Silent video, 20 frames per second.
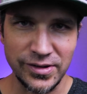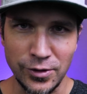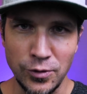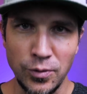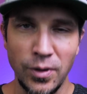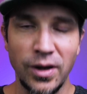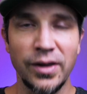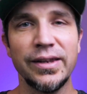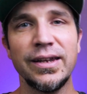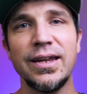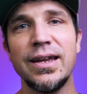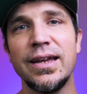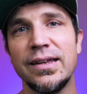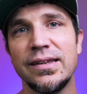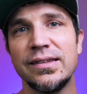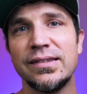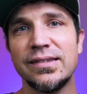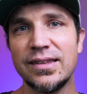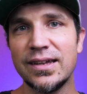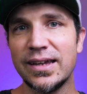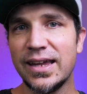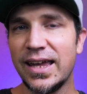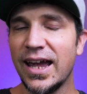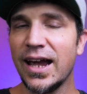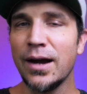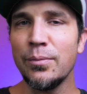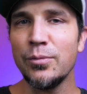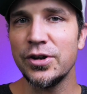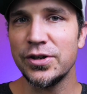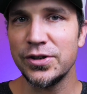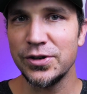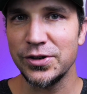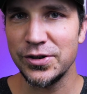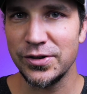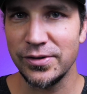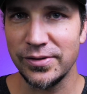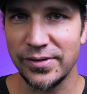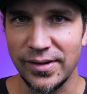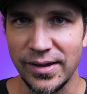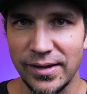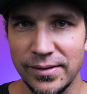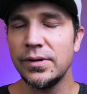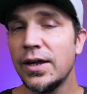the quality is the camera you're using.